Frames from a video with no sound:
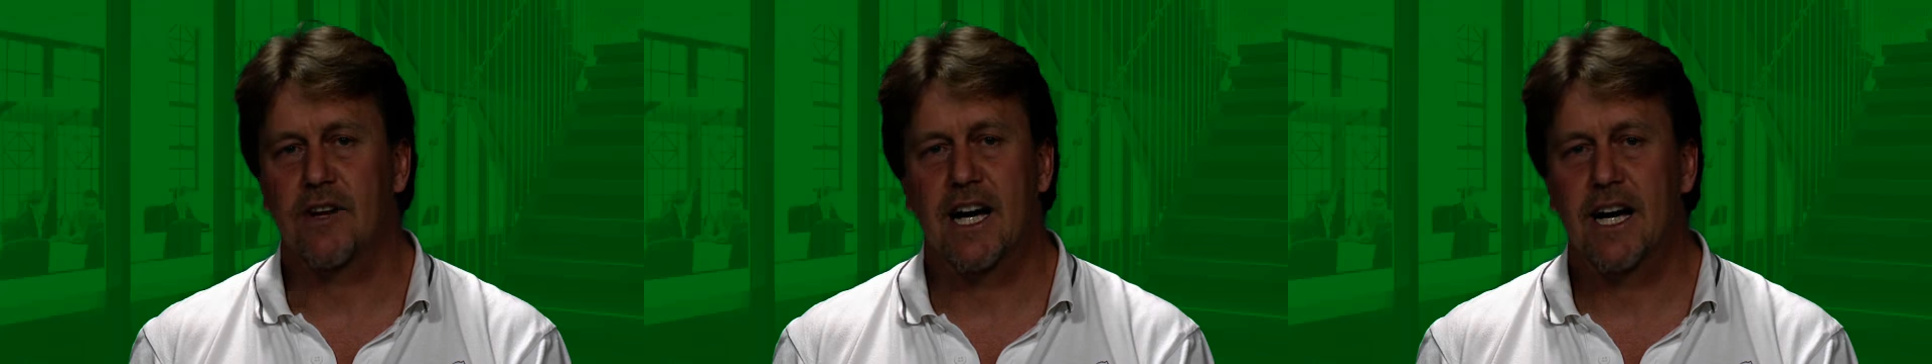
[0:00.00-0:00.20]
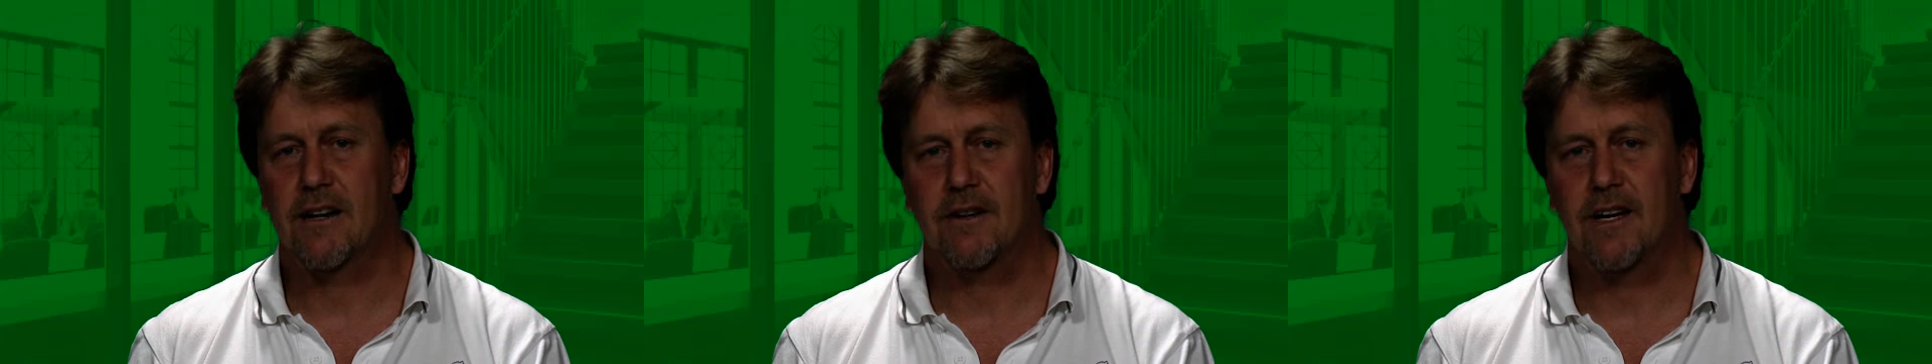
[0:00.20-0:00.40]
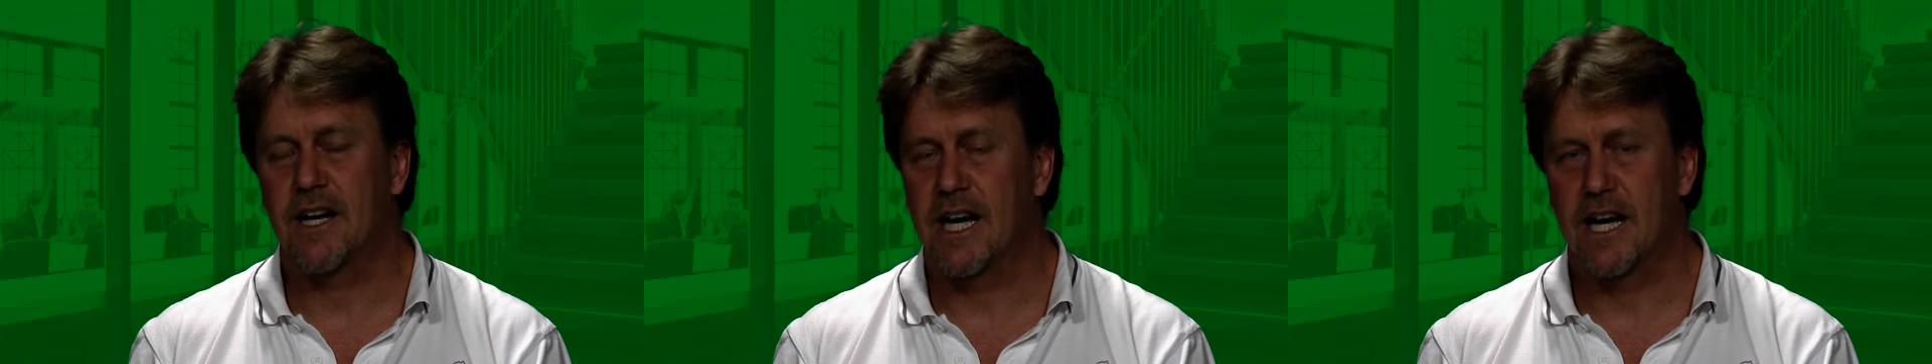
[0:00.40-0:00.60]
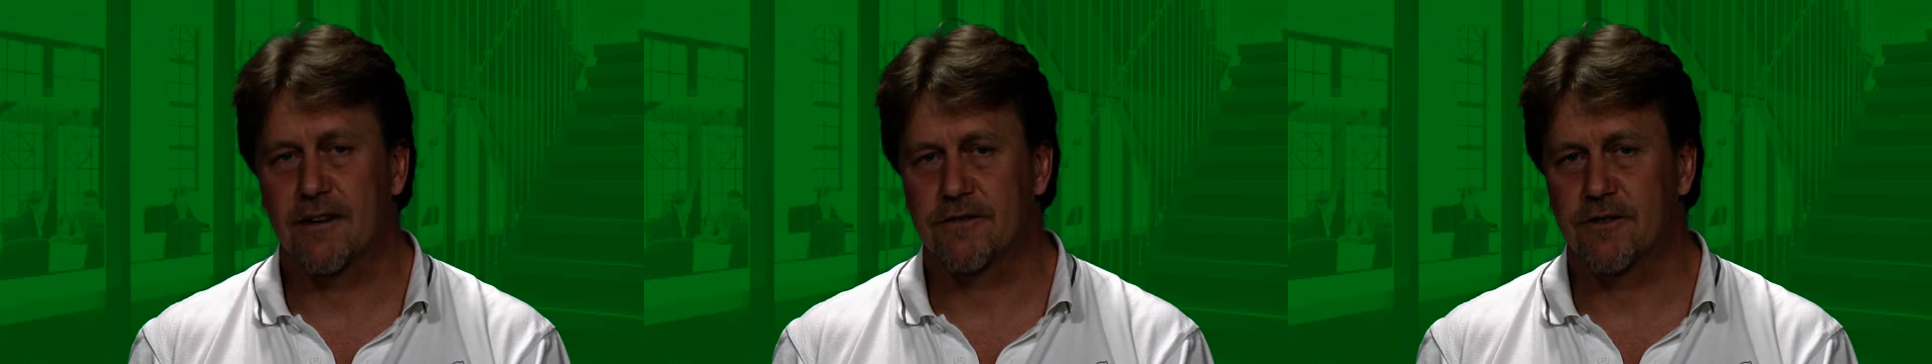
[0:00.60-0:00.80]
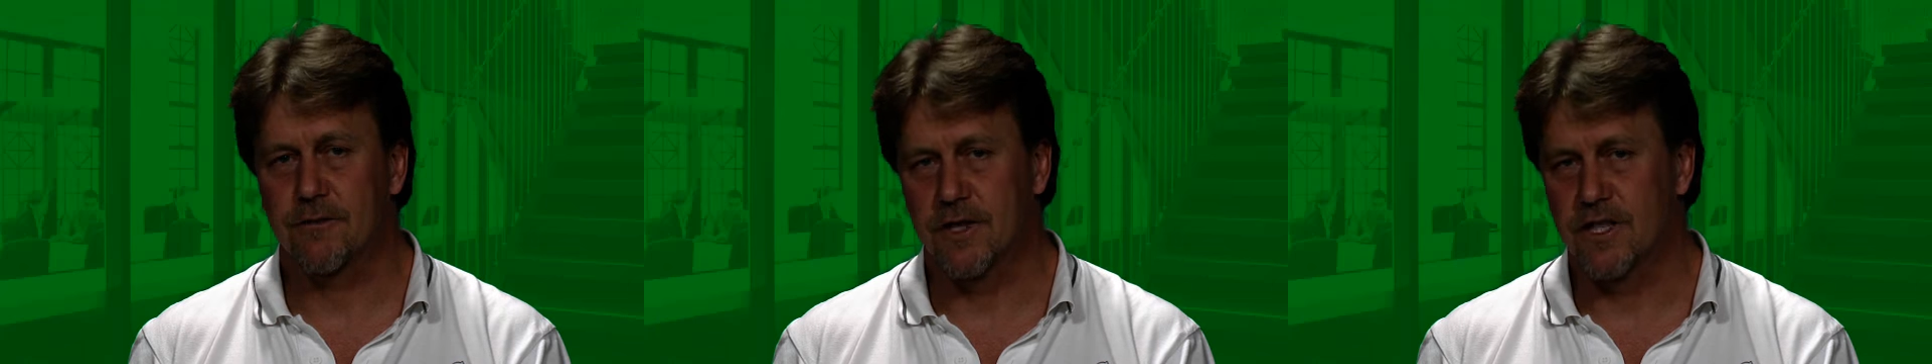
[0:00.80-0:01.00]
and a
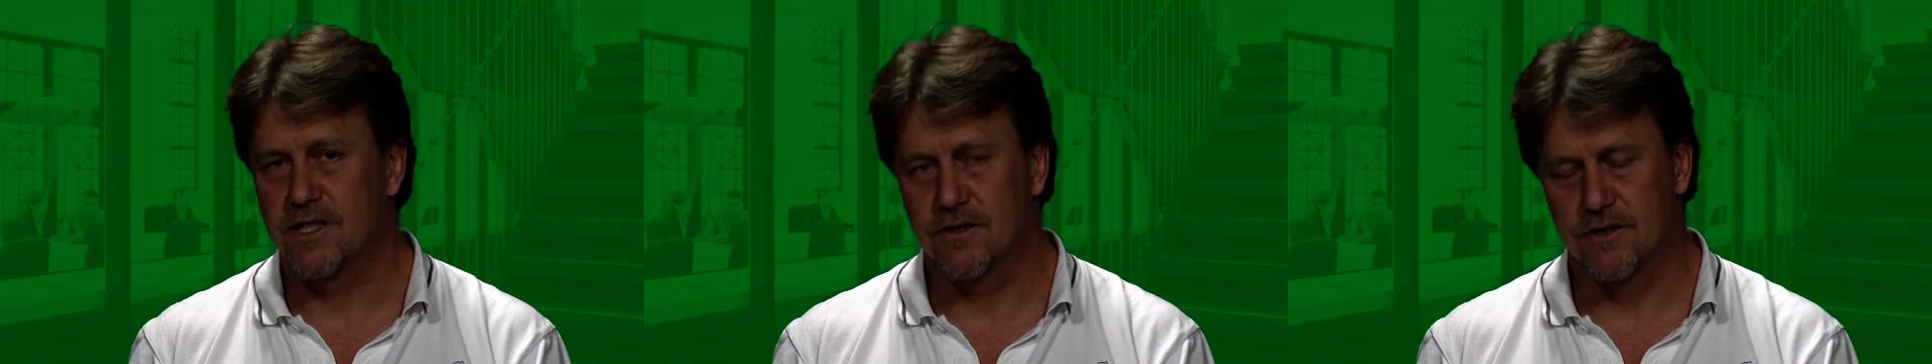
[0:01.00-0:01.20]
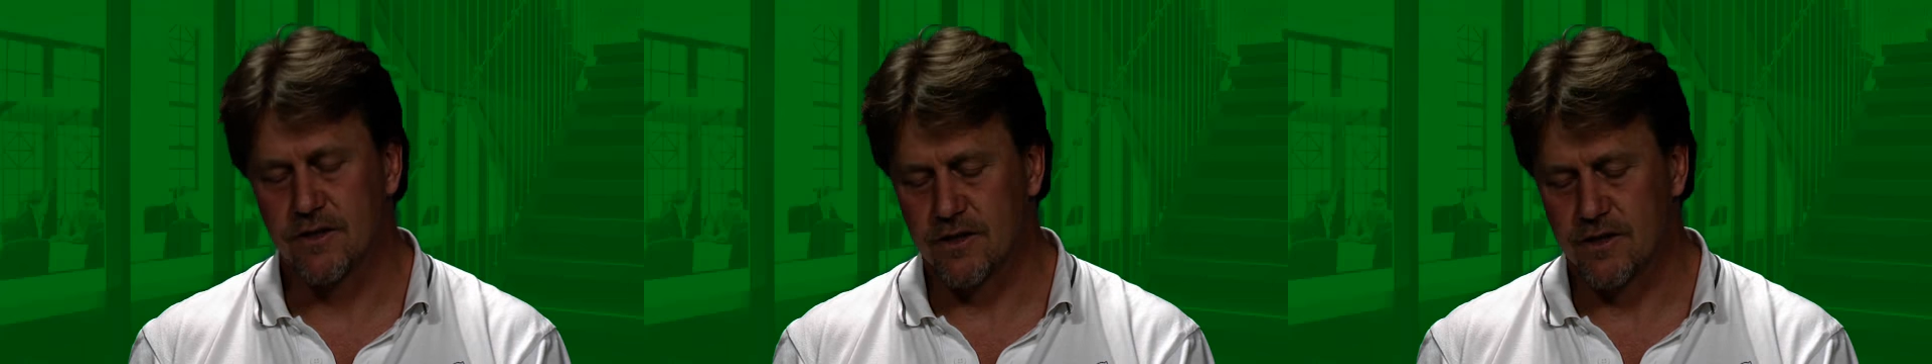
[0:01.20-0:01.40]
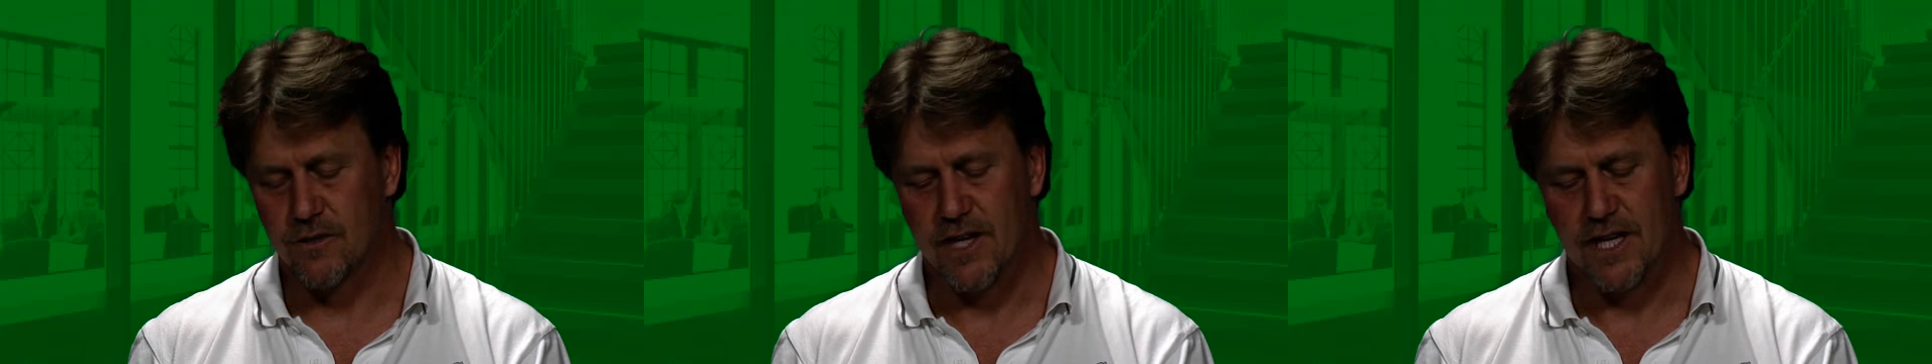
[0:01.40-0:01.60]
half to read, so it's not too